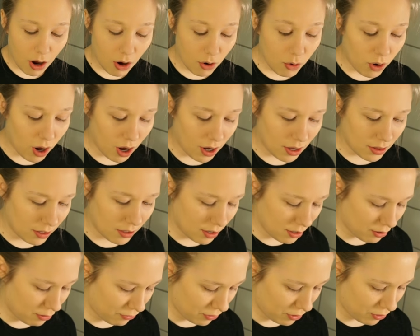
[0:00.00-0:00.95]
Oh,
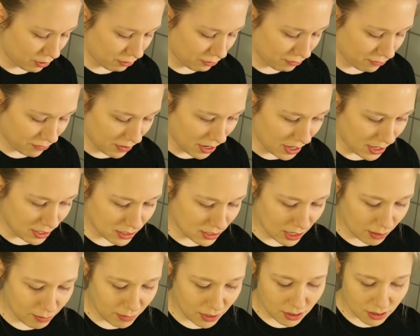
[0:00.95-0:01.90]
highlighter for your face.
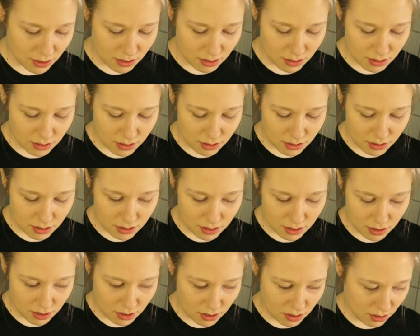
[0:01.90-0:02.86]
I mean,
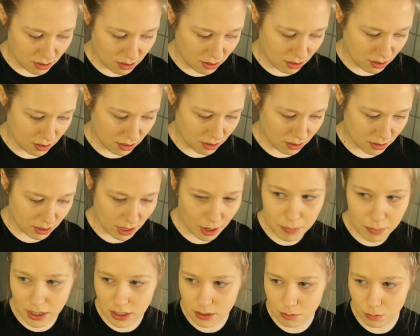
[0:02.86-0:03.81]

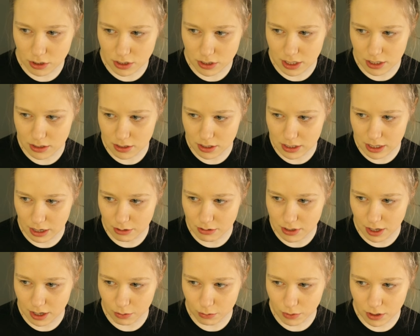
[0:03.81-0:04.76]
that makes more sense because I was
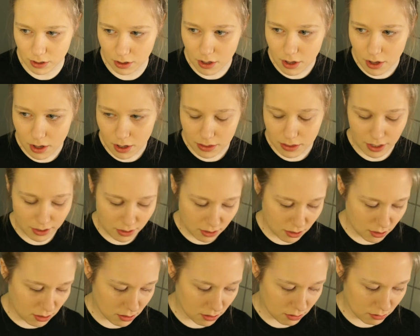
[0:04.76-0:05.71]
like, well, that
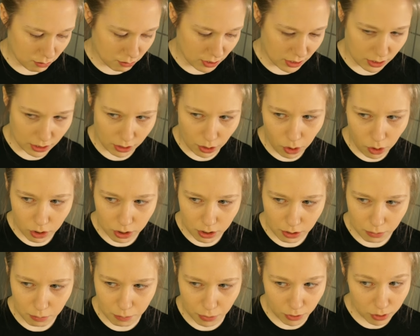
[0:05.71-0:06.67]
doesn't really go on
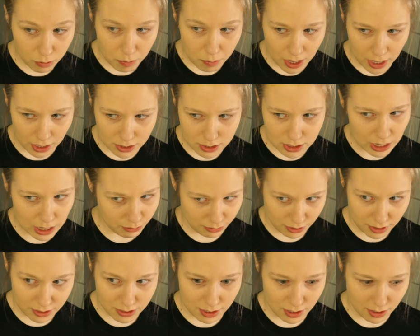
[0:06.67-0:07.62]
a book page now,
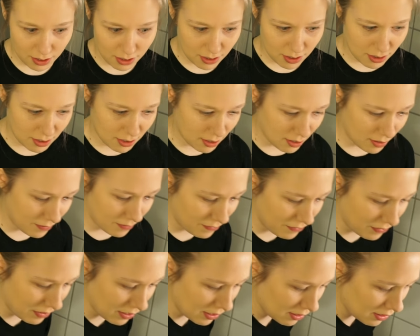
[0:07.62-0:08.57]
does it?
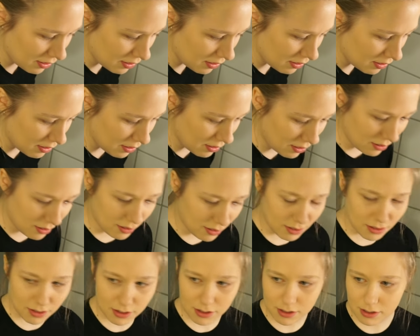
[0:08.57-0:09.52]

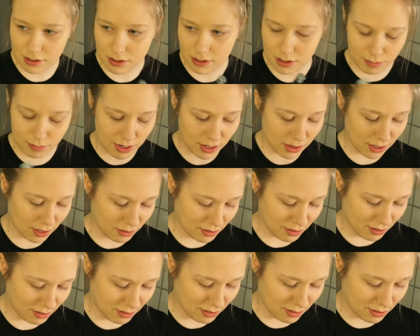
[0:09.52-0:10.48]
Am I allowed
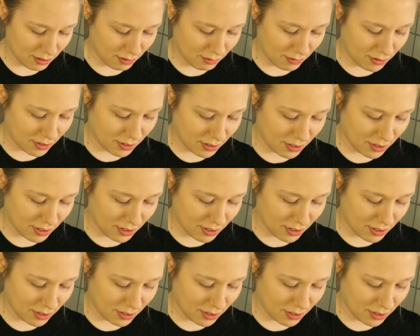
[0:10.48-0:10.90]
to use this one?